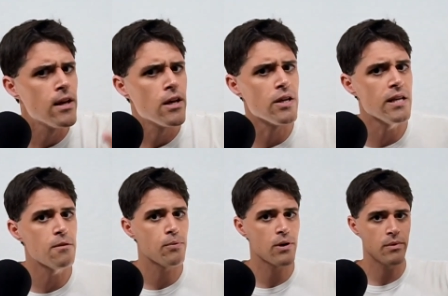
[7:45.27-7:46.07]
you need to
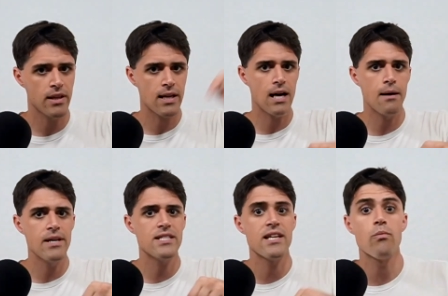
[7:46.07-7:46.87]
put them in the
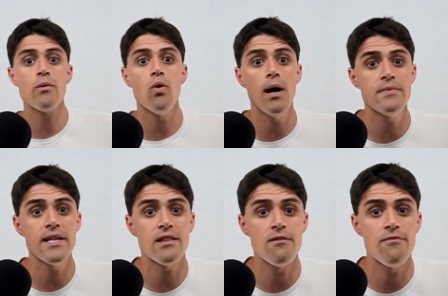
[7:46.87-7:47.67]
comments and we will
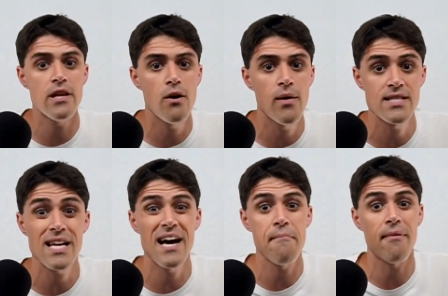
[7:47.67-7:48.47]
update the video as
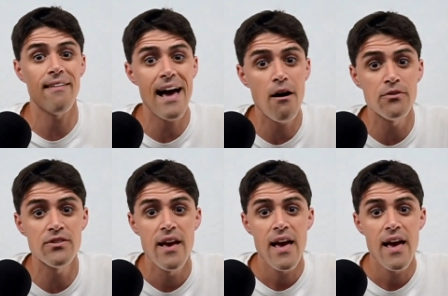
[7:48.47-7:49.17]
time allows.